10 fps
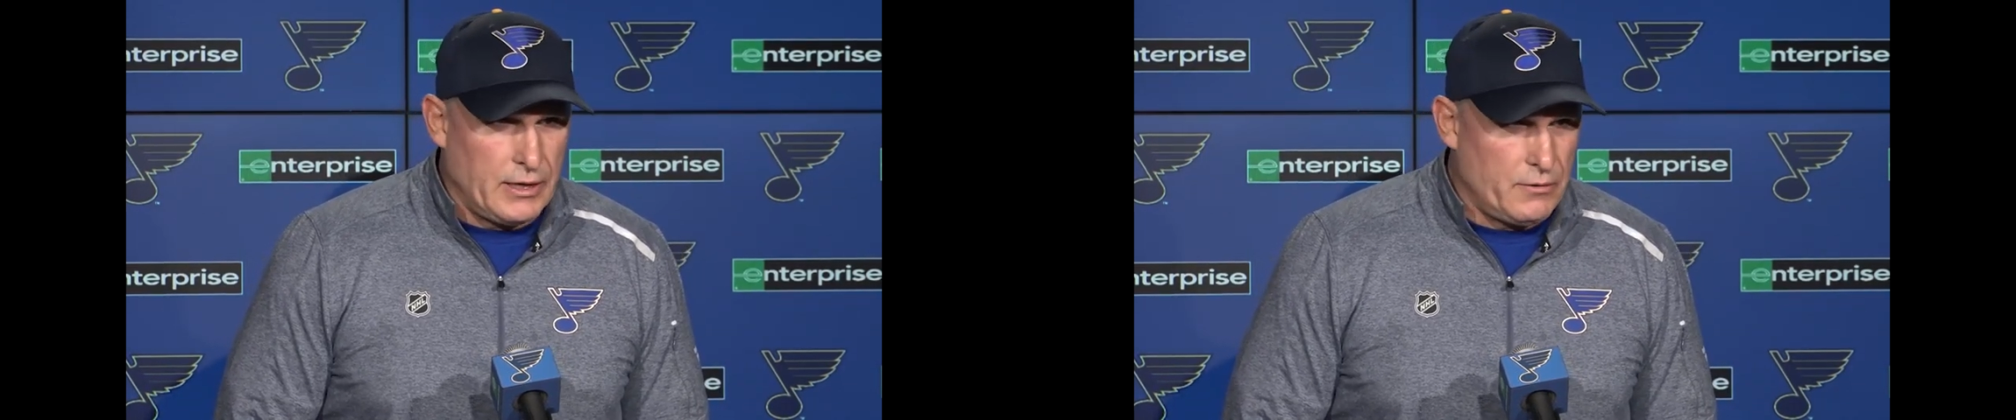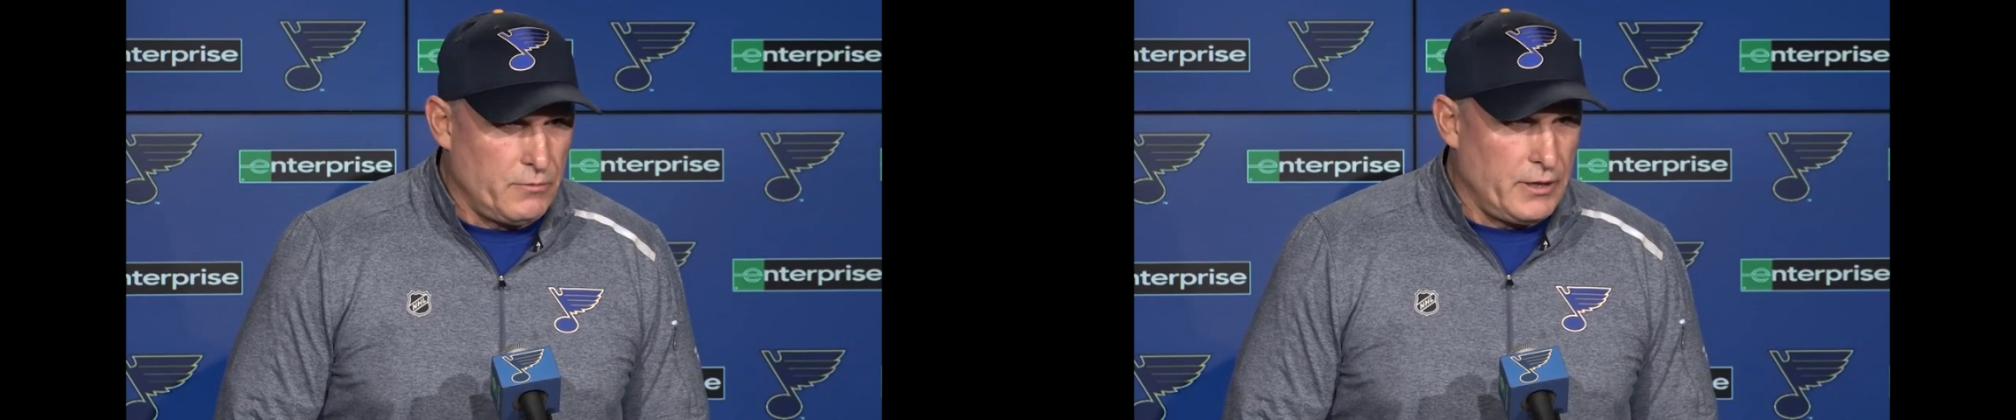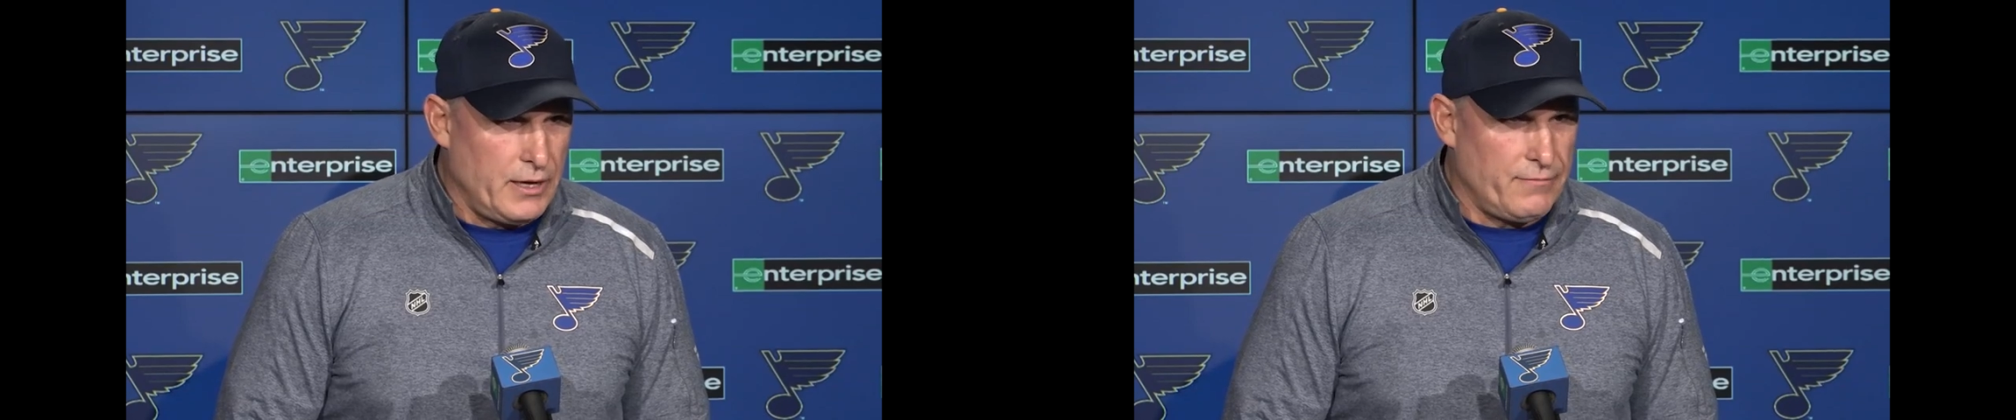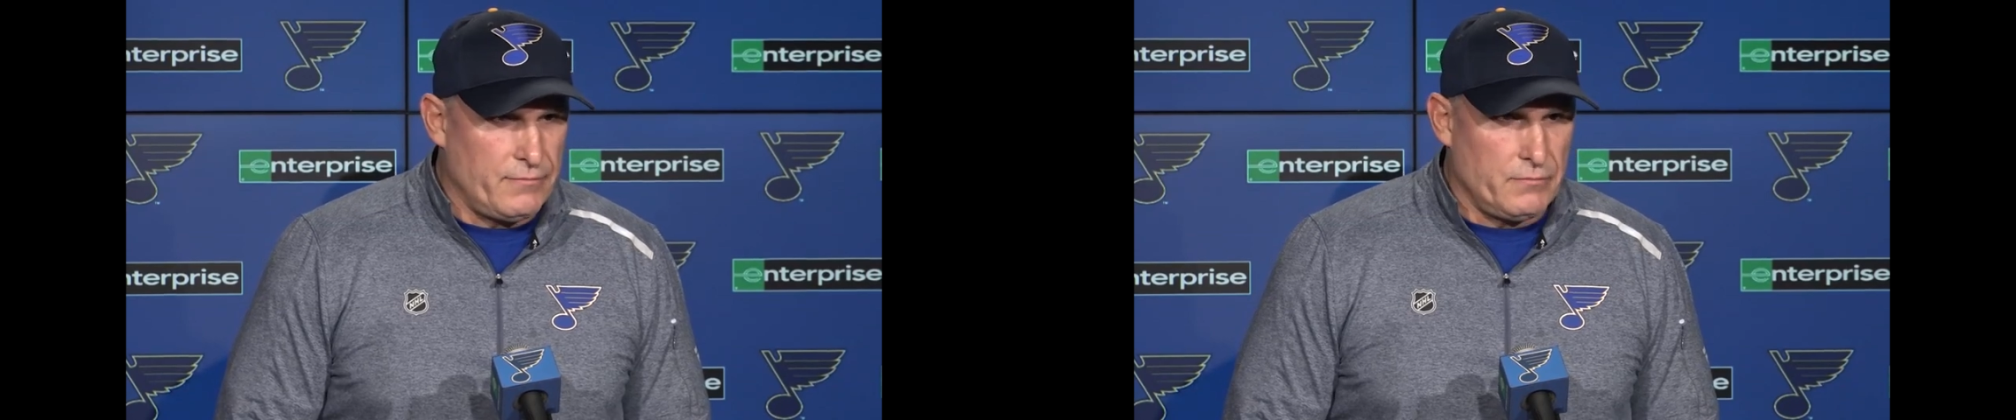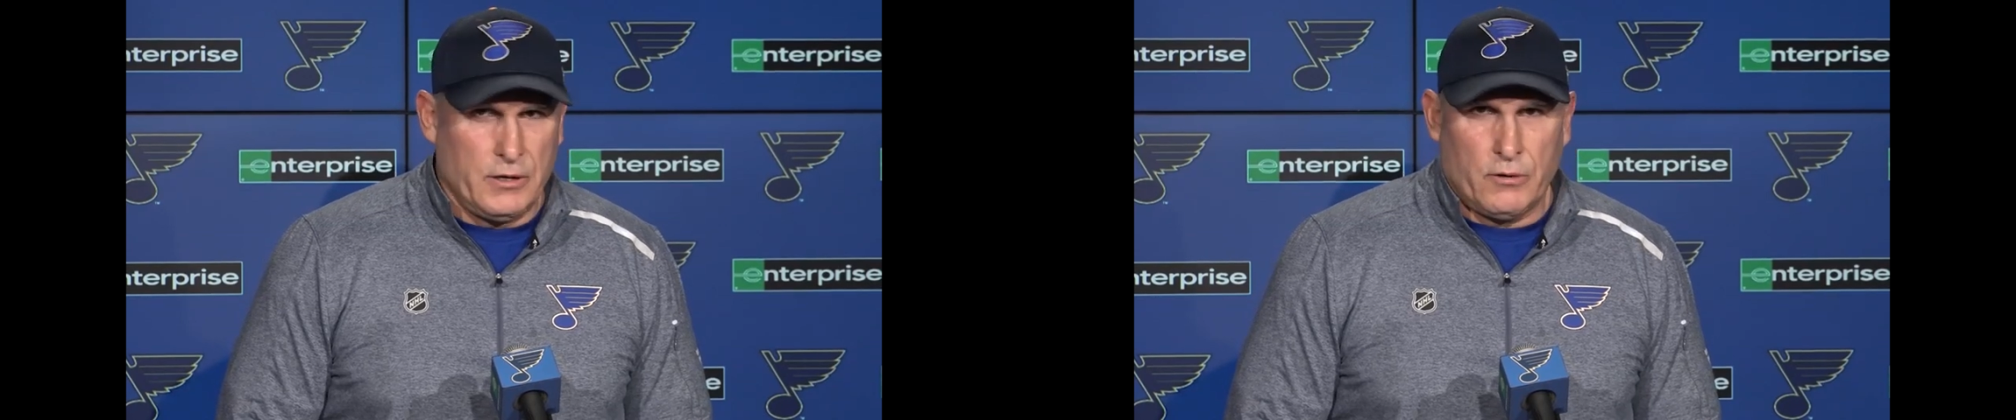I don't really have
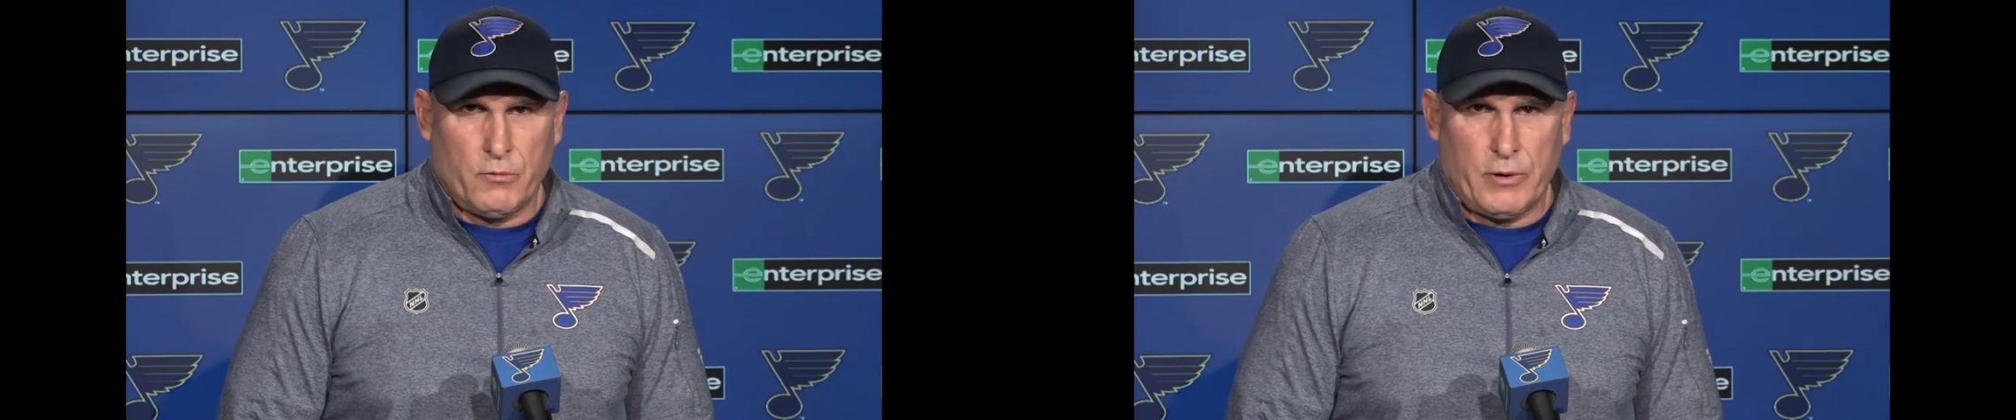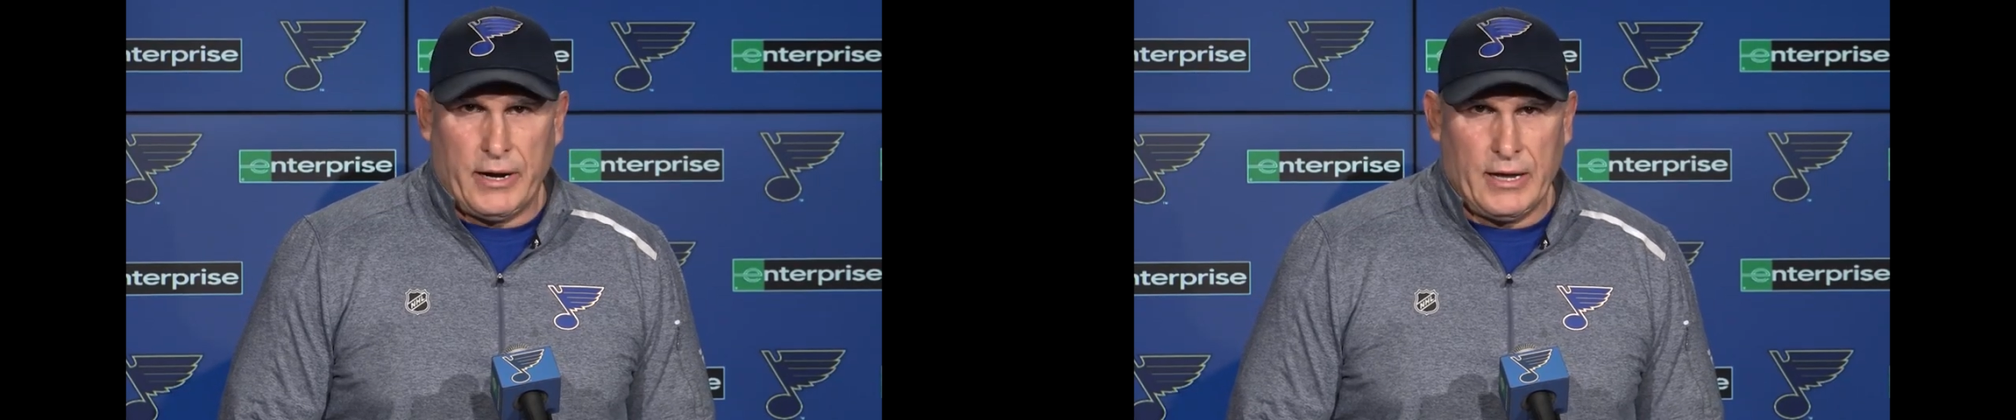you know a right